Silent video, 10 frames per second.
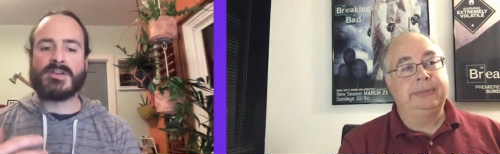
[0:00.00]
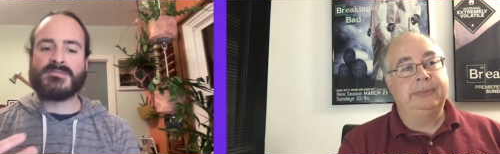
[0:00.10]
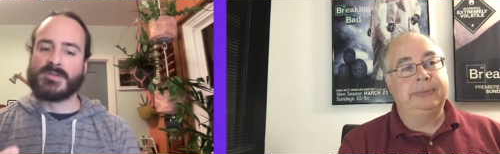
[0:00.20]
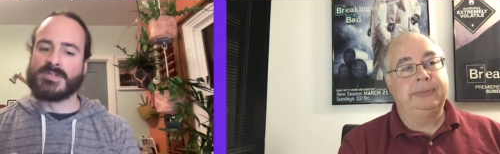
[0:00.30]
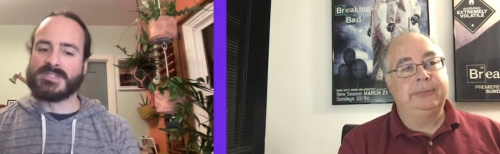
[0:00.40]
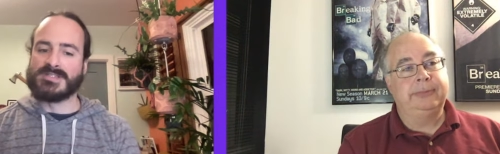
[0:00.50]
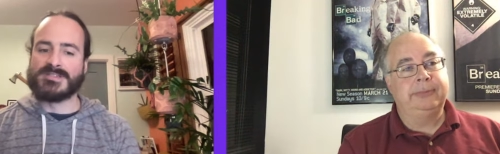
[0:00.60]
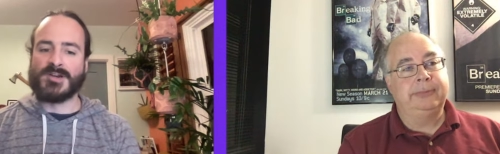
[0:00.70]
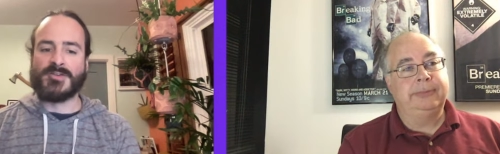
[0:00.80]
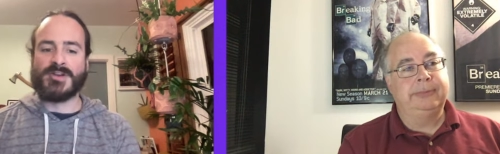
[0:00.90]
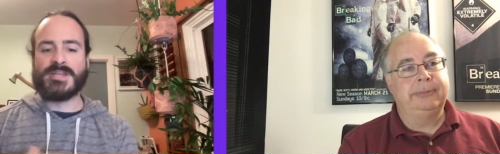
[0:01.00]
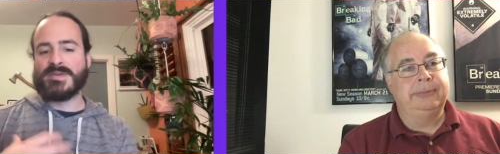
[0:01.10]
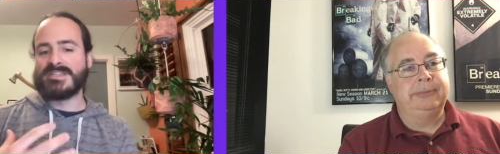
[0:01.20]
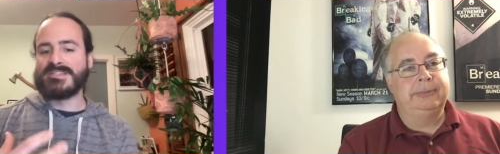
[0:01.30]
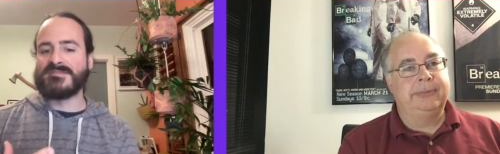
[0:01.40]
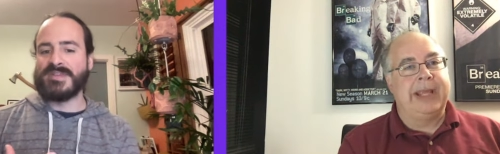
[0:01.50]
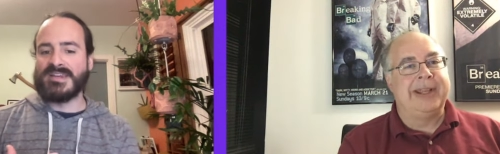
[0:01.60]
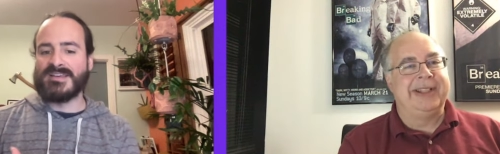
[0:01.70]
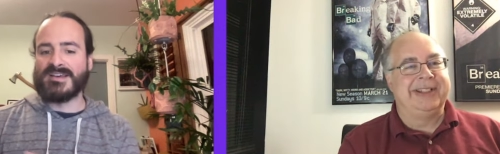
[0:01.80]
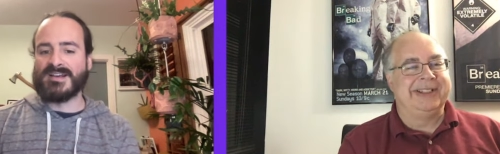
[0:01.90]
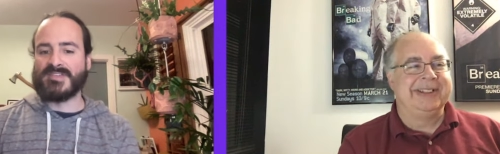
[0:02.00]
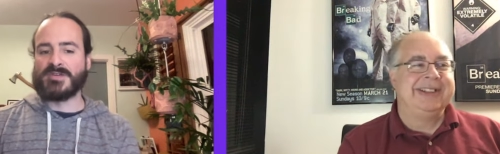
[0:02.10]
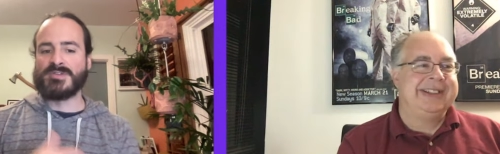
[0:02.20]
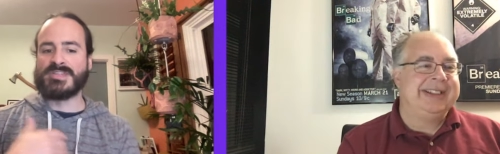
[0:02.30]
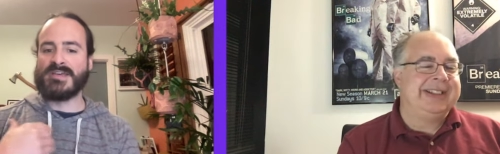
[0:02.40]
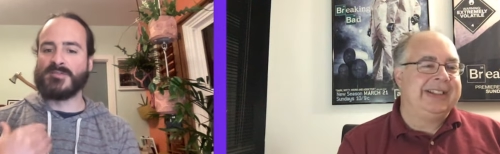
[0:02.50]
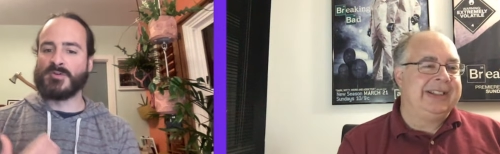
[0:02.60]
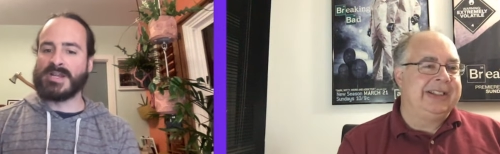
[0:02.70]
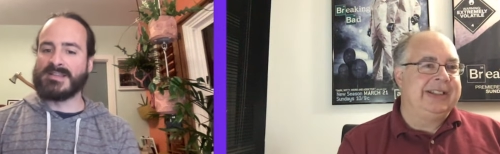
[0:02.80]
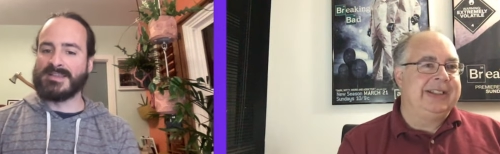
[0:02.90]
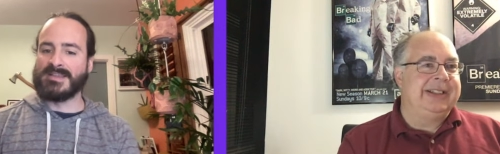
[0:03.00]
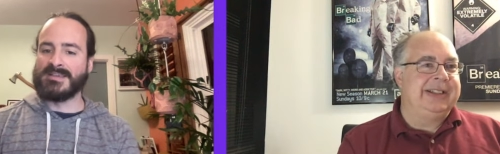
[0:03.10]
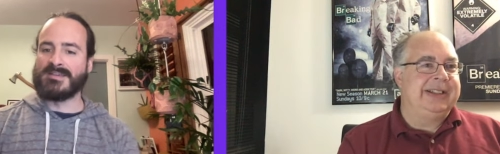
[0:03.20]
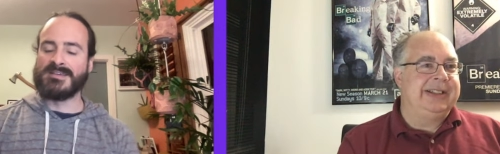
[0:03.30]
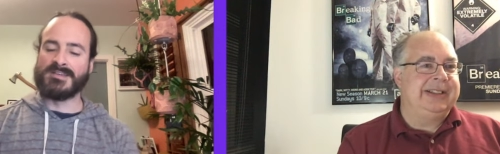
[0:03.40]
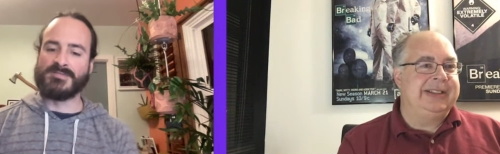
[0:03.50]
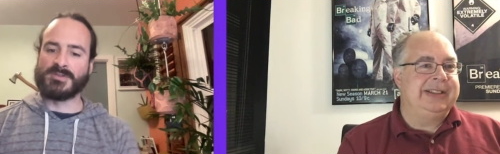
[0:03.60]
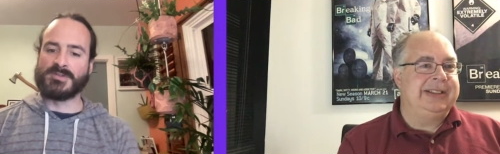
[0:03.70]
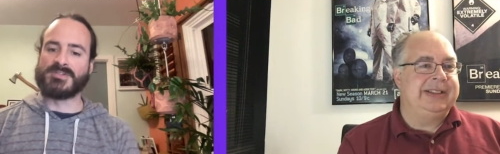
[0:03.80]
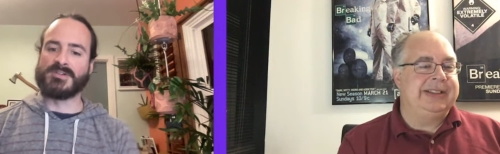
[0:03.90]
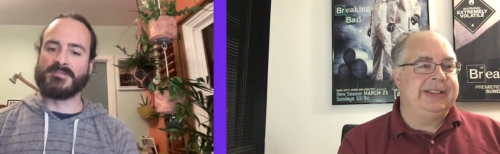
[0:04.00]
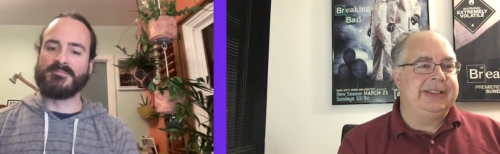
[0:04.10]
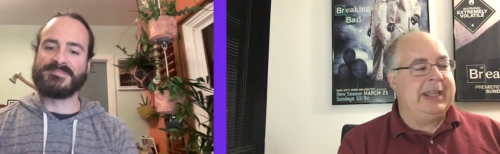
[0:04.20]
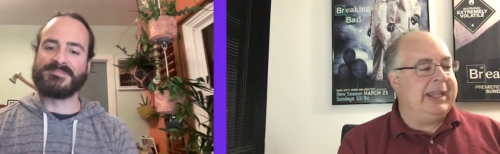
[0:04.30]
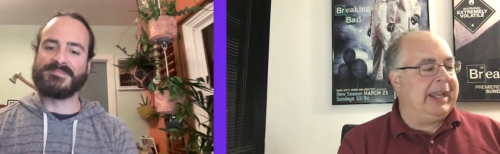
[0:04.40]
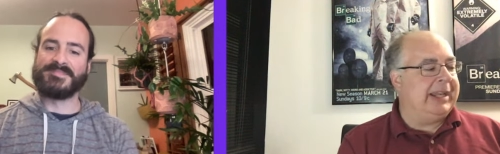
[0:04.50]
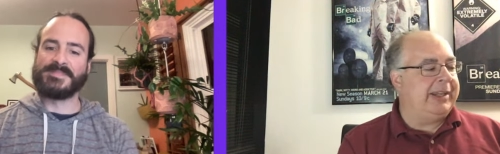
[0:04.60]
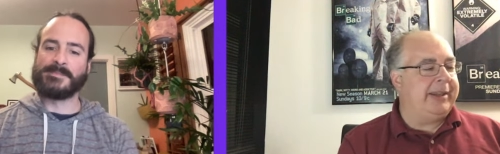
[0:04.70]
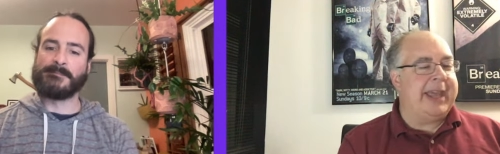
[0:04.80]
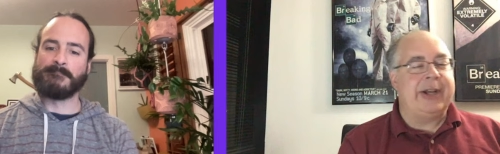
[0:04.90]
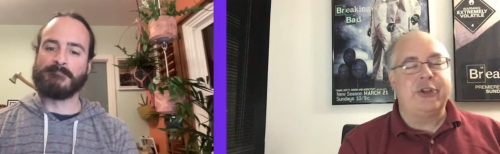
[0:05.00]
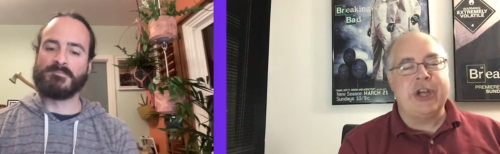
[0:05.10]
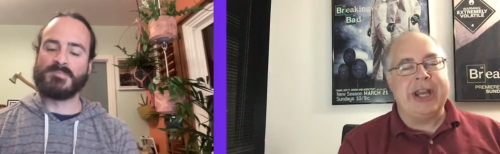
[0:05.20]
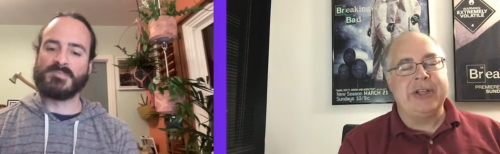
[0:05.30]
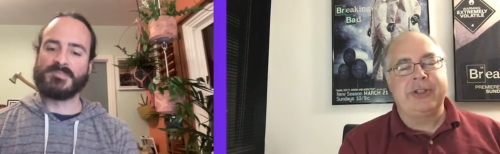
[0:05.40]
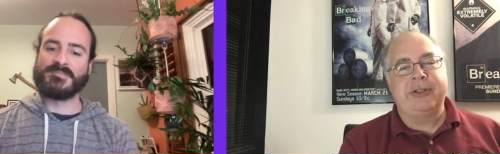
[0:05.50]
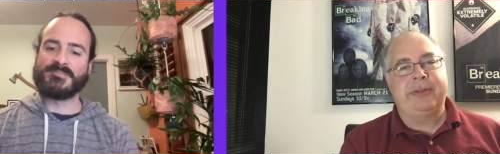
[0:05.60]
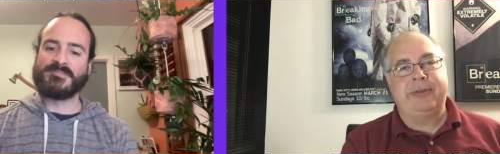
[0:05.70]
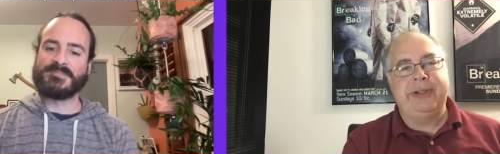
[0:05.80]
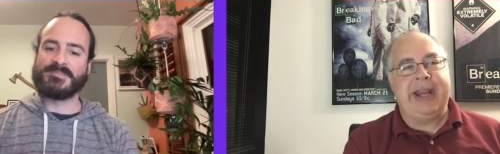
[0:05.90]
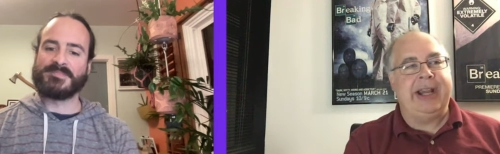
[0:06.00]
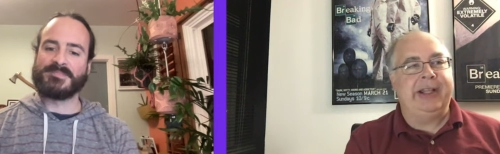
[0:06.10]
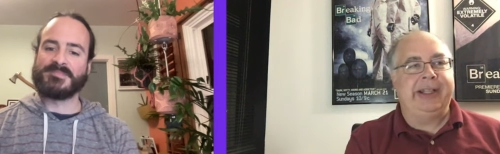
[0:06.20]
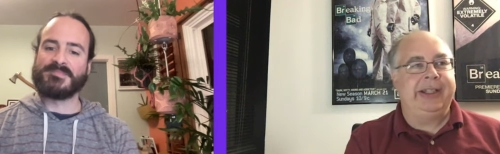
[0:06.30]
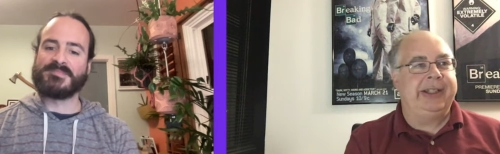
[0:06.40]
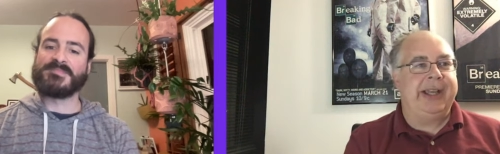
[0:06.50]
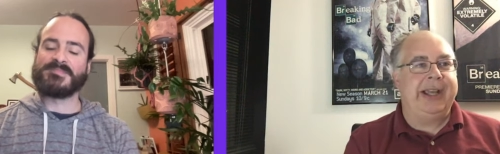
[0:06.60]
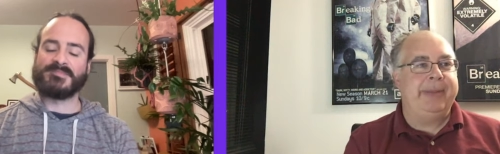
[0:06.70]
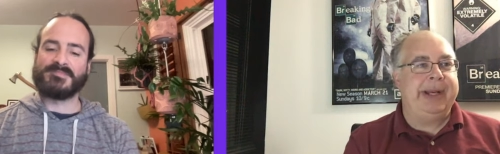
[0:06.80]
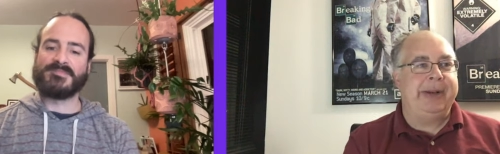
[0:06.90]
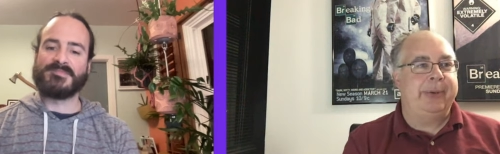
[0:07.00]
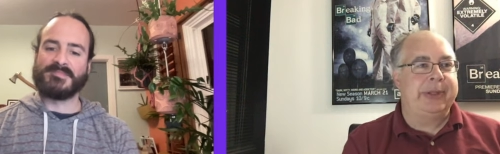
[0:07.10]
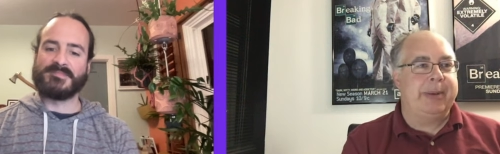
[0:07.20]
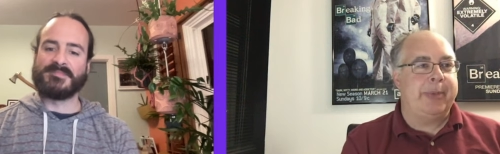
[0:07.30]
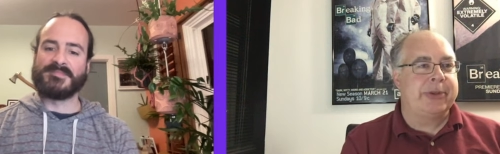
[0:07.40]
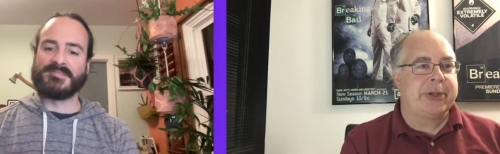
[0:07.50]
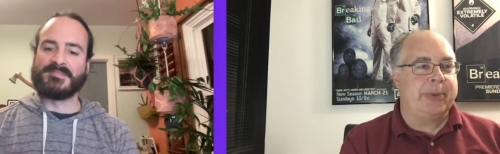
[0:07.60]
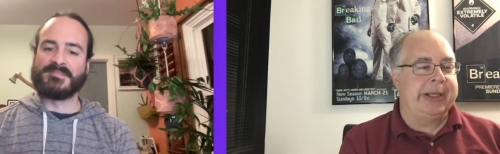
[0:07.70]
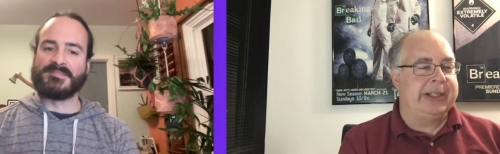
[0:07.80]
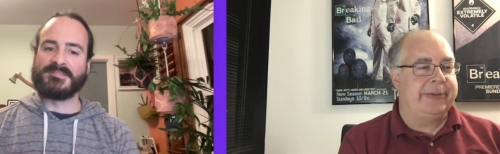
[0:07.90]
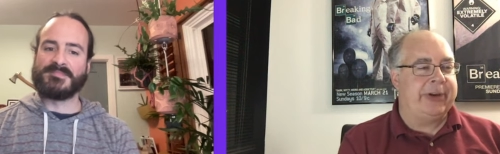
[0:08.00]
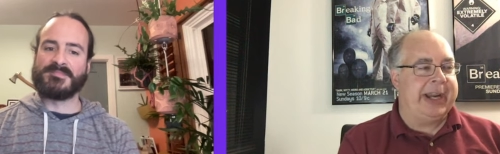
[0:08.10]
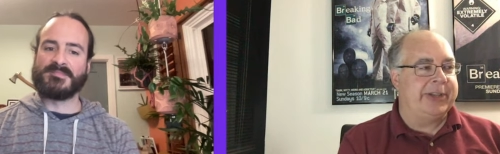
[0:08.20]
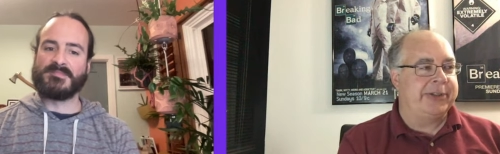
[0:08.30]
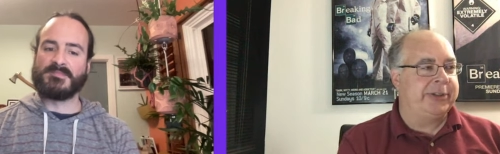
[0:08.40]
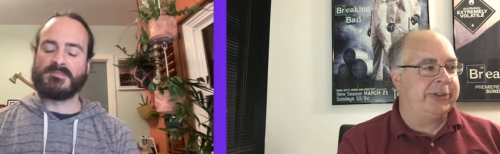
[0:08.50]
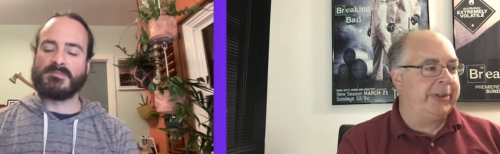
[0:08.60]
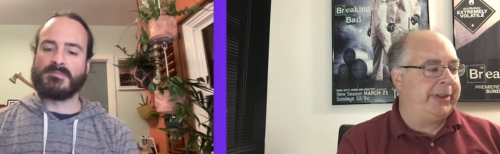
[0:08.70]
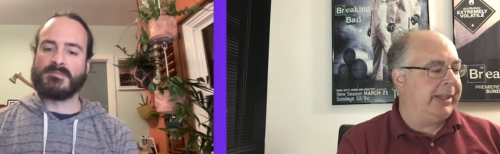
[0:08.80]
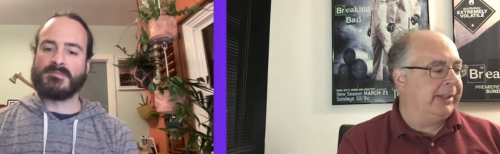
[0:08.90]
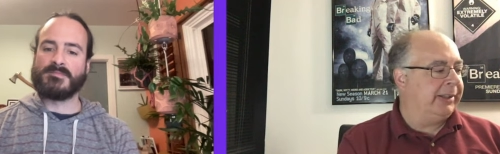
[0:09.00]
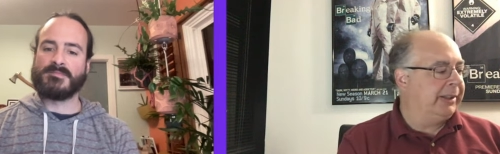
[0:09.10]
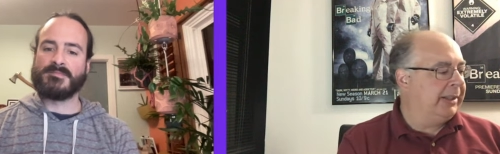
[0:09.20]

Speaker 1: influences? Are there any pieces of media that you would say have greatly influenced you?
Speaker 2: It that'll change daily. I mean, I will come up with so many different answers. The thing